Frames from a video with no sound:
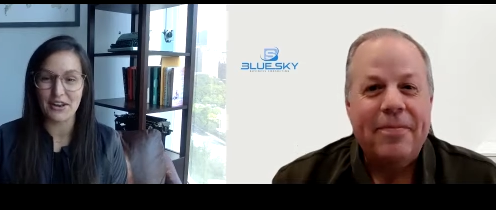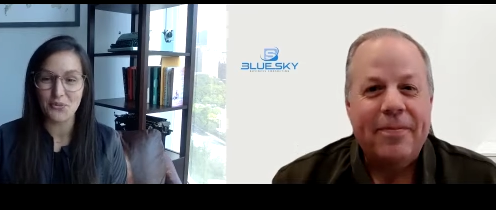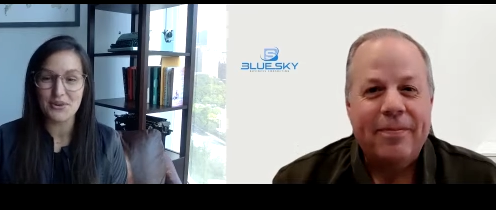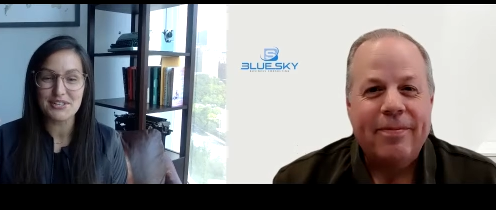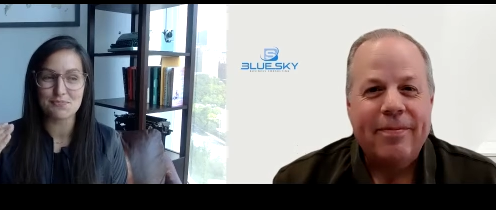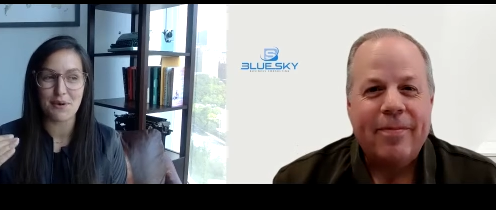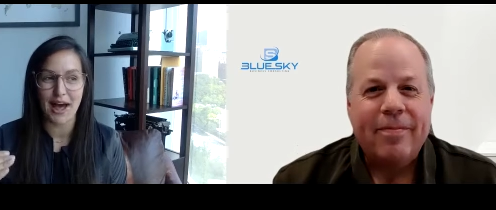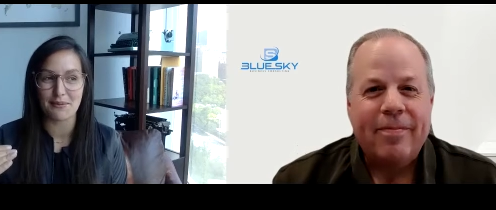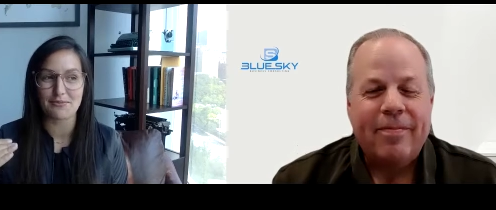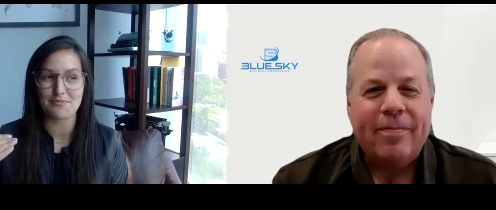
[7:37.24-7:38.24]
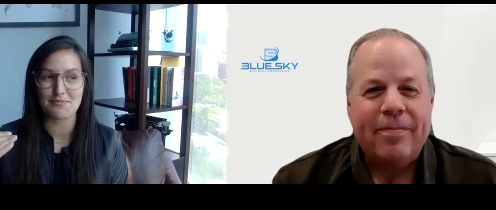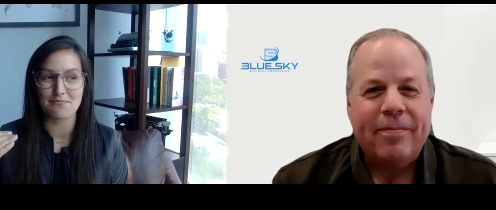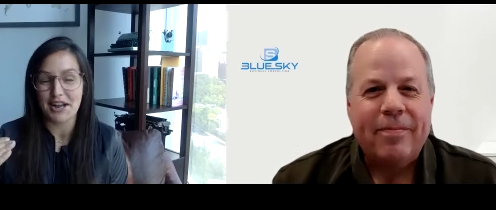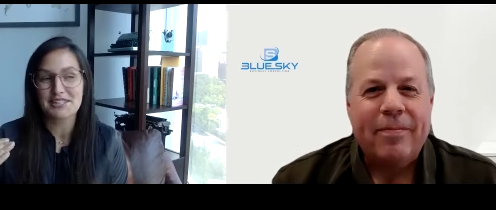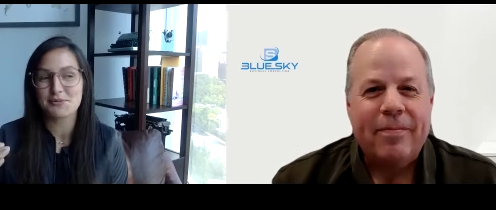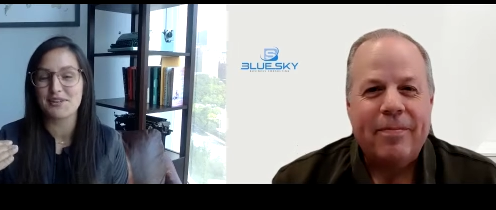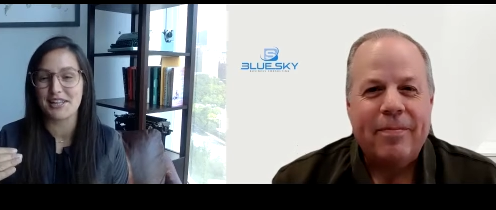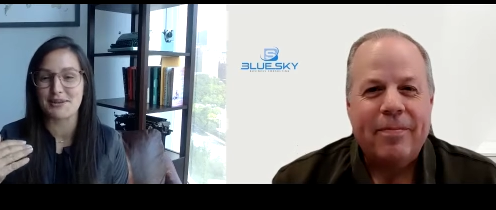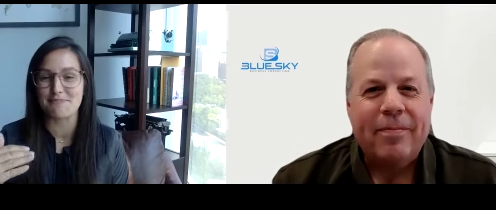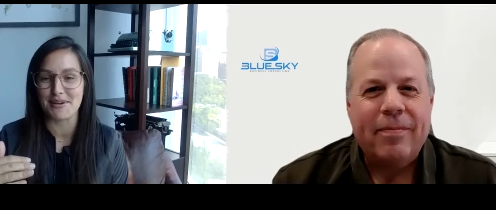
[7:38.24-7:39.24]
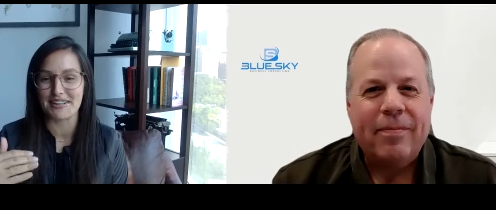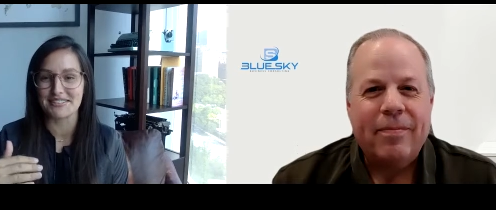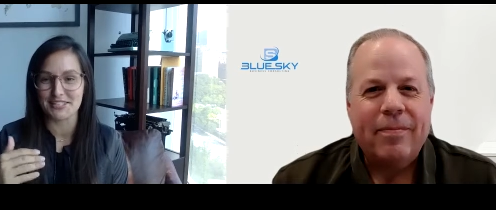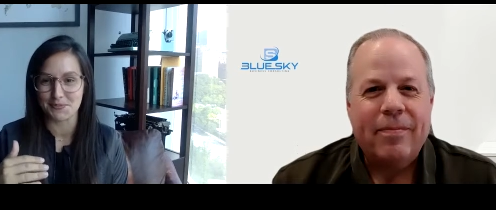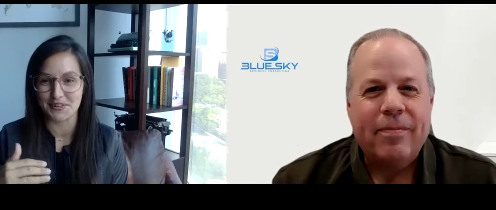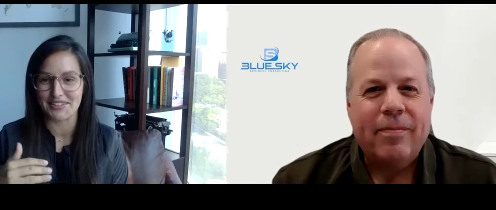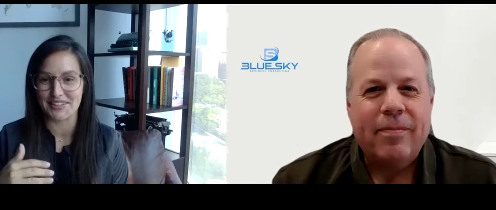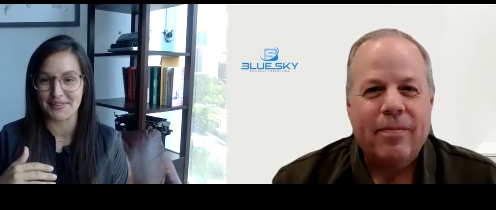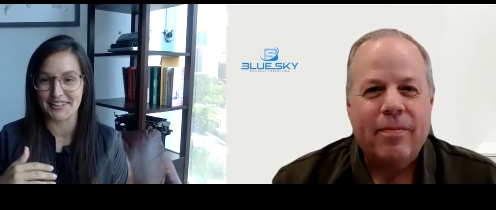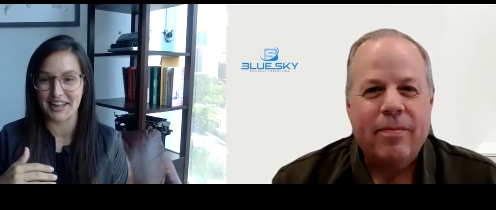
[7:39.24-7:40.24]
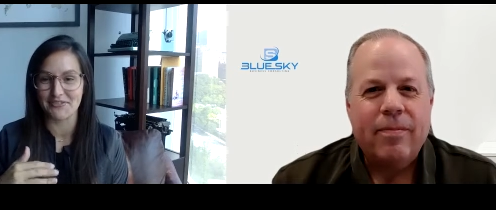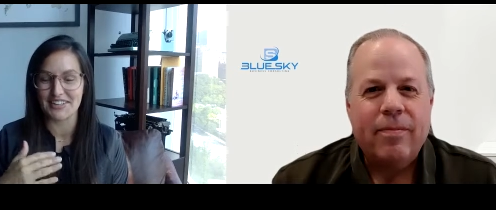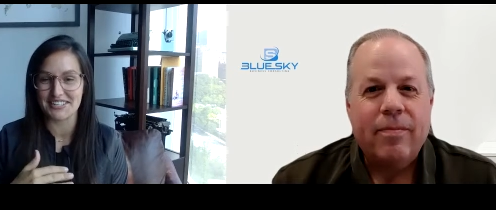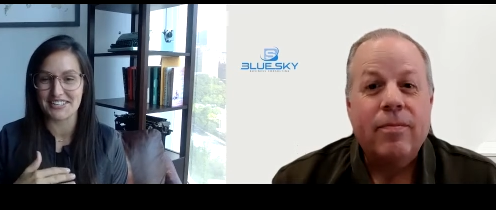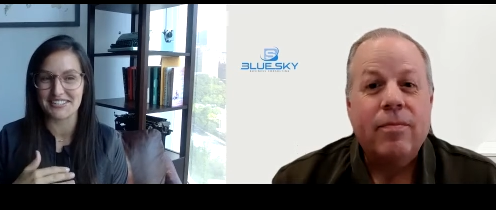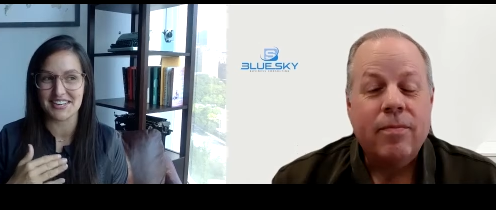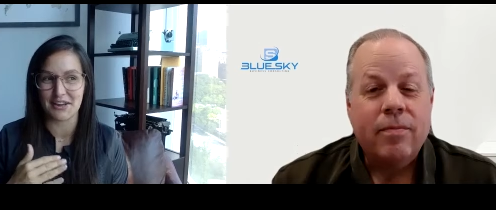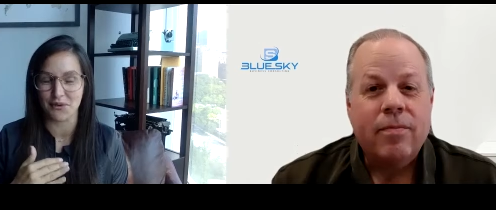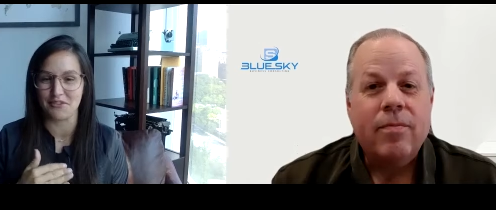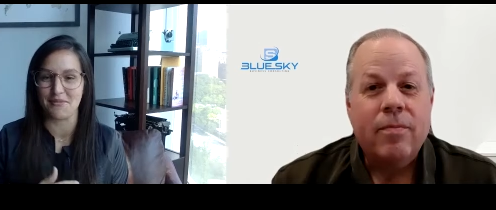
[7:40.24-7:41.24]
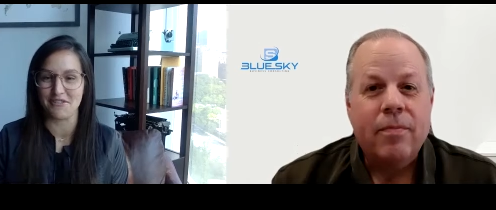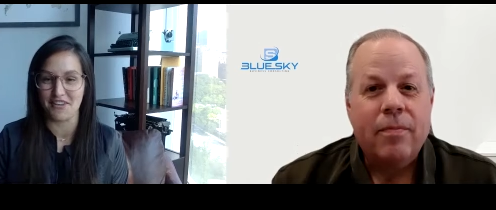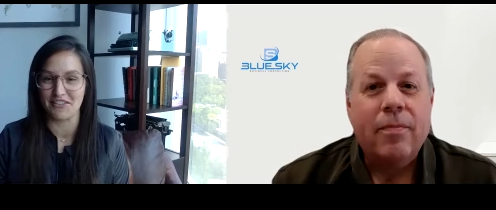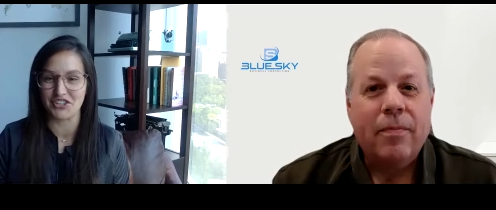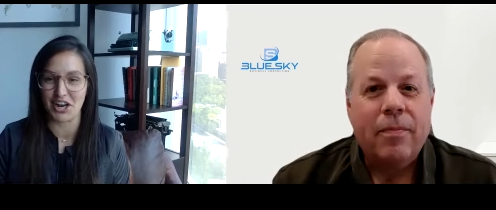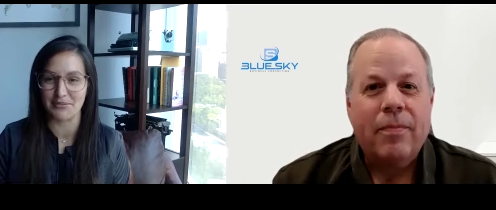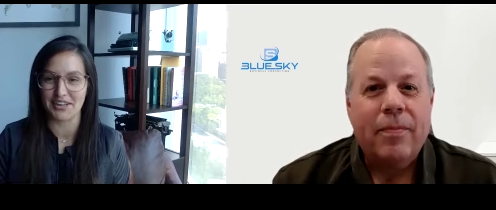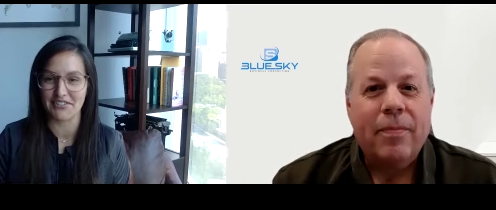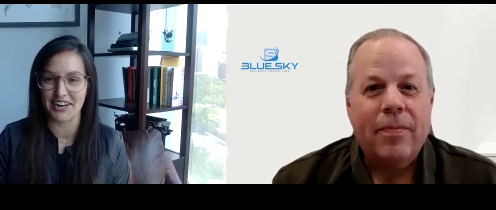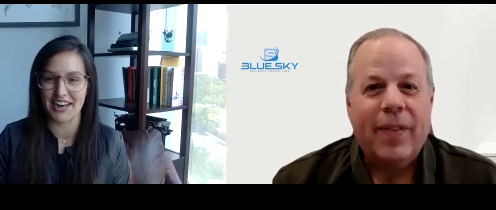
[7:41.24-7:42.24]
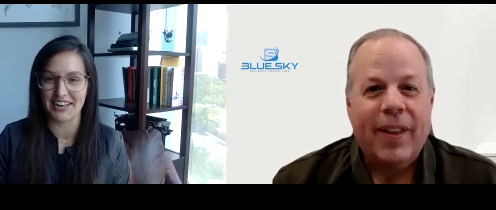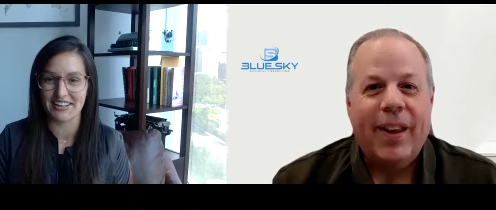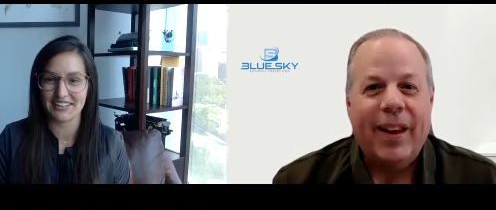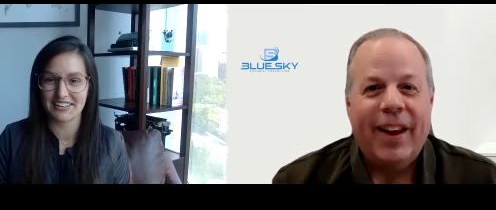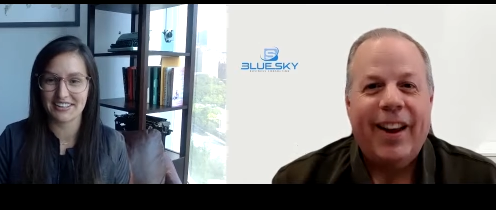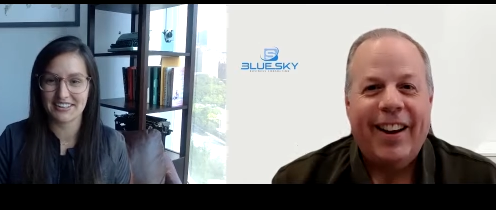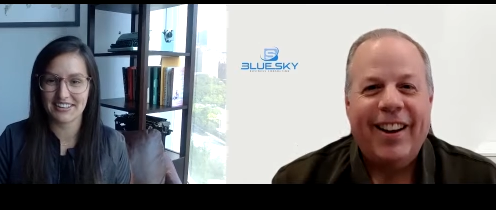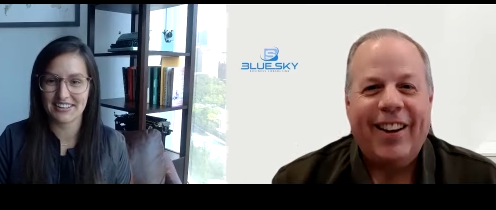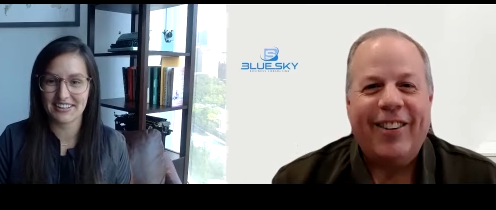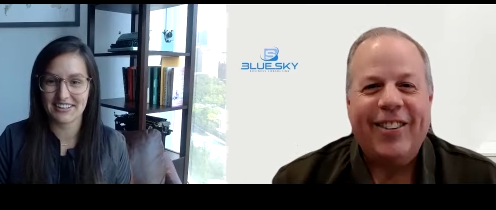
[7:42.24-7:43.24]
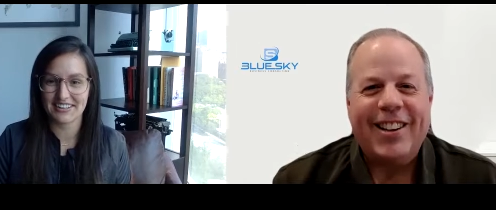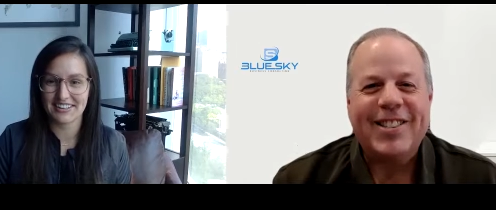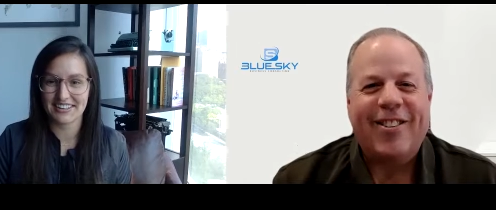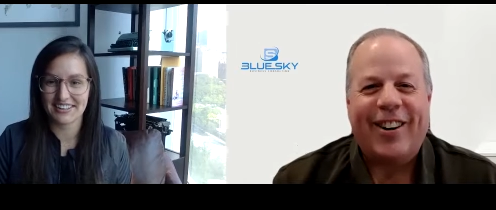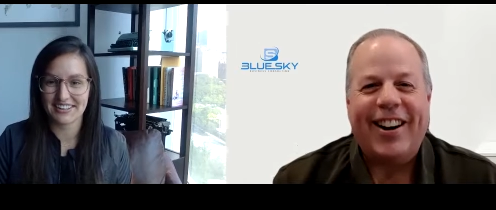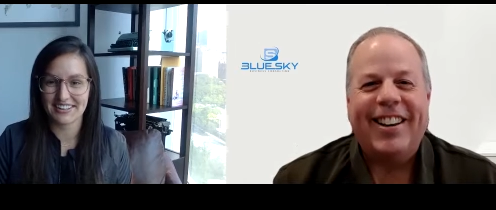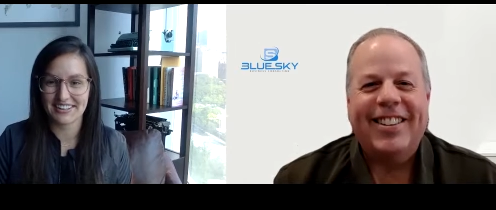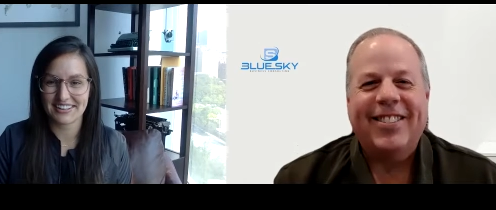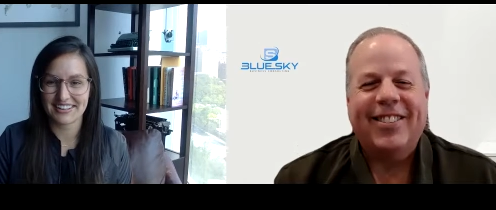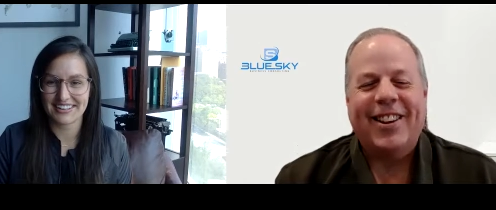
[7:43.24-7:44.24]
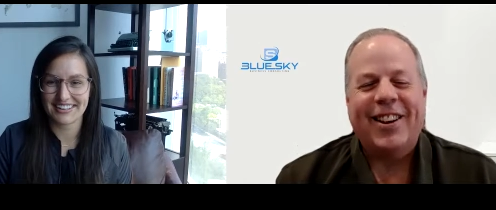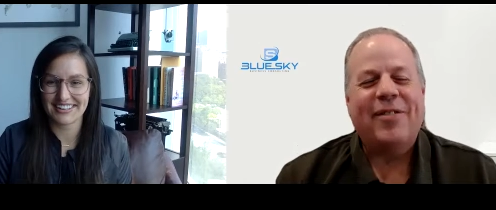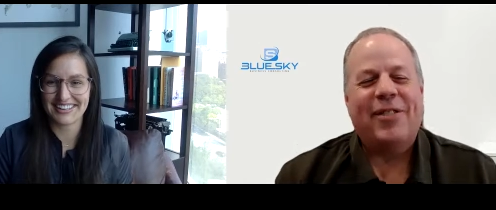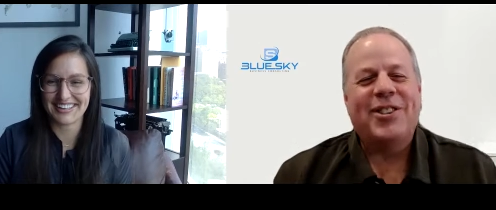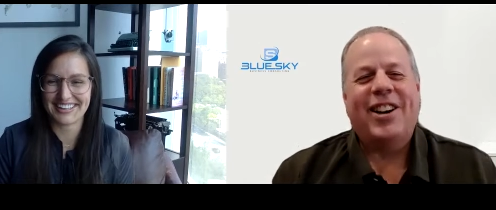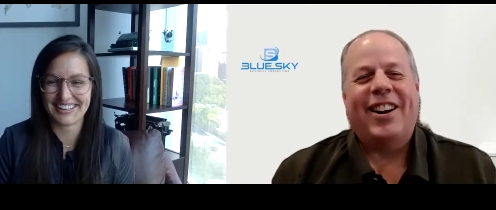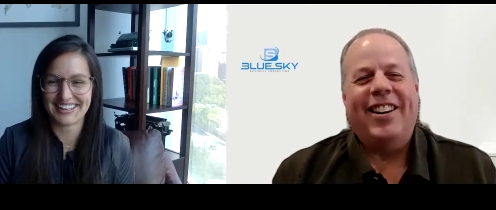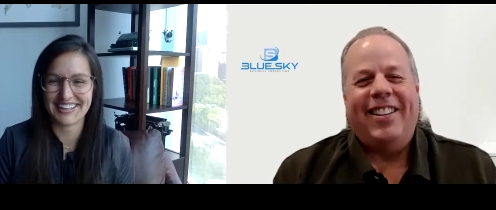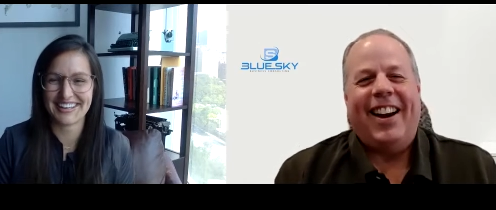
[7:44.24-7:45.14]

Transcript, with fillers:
Speaker 1: it was pop- possibly like the best experience of my life. And to this day, one of my favorite jobs I ever had.
Speaker 2: Oh, that's great. Well, thank you for sharing